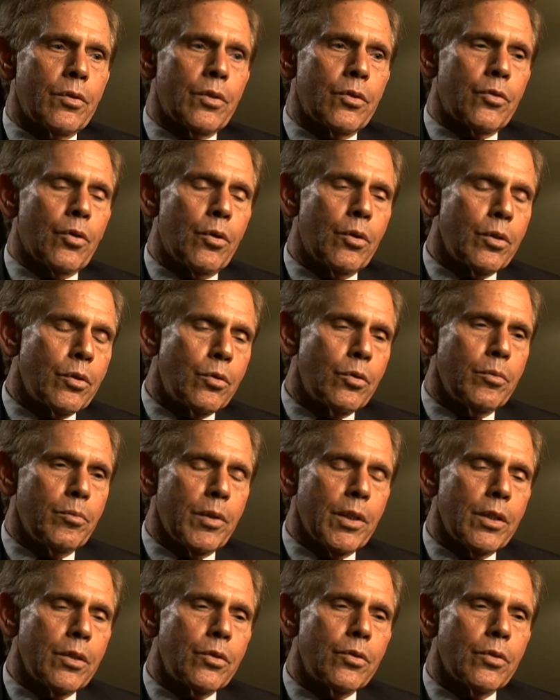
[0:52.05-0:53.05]
It's hard to
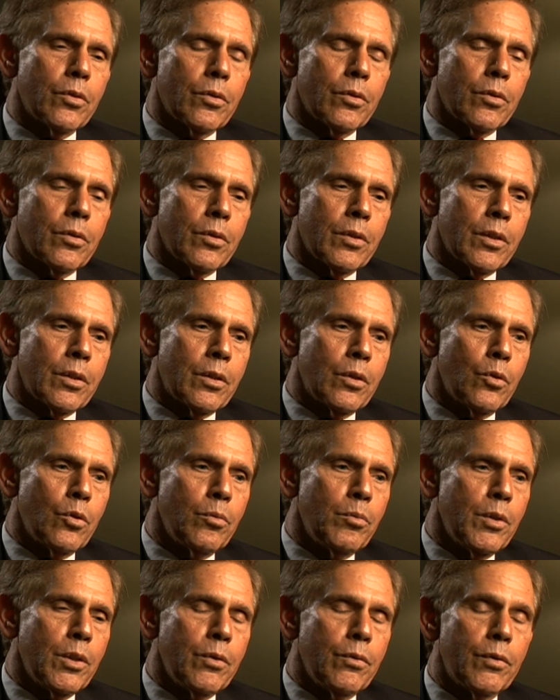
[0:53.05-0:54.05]
imagine that there would
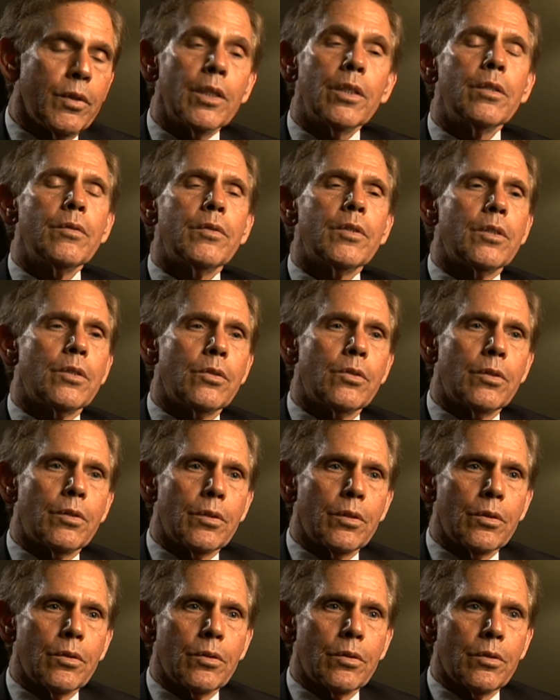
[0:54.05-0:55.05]
be very, very
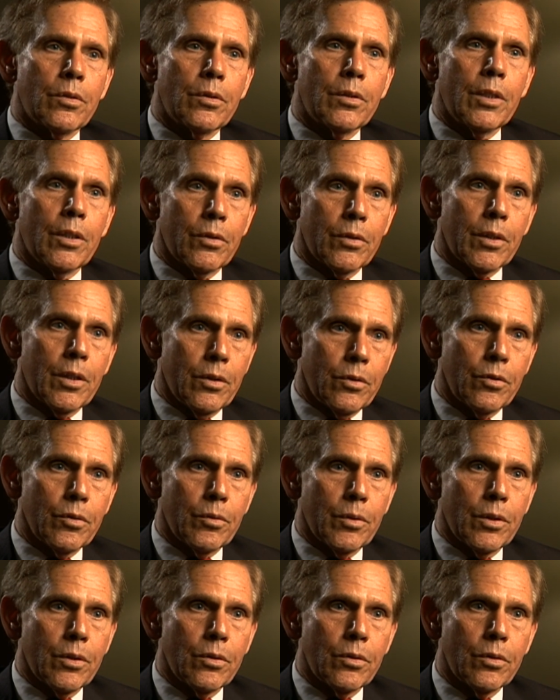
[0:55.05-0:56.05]
serious health
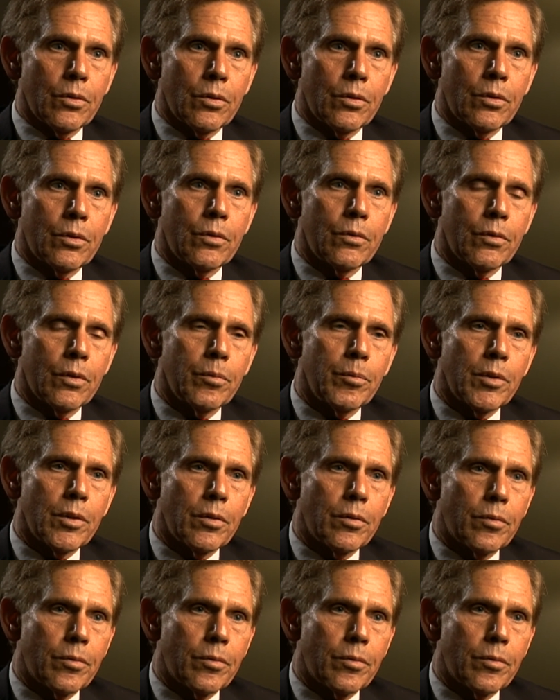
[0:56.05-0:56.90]
consequences from it.